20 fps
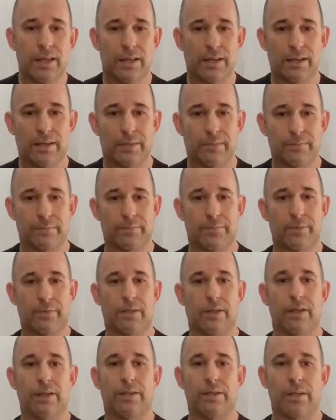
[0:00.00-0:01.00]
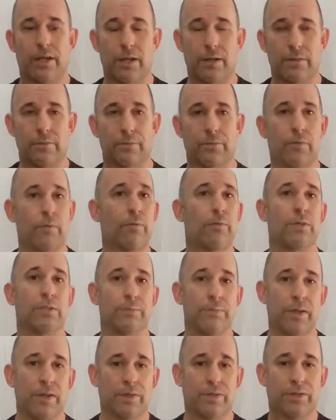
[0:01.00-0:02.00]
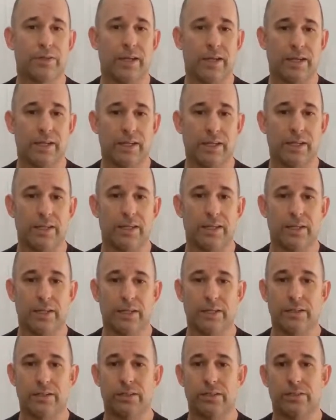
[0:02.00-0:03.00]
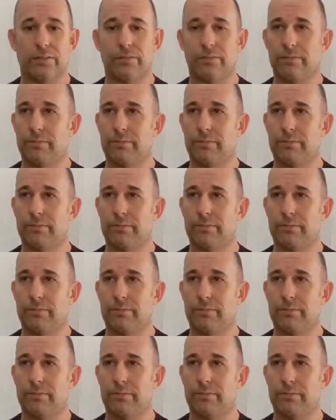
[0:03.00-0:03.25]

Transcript: and it's a orange belt technique, and it's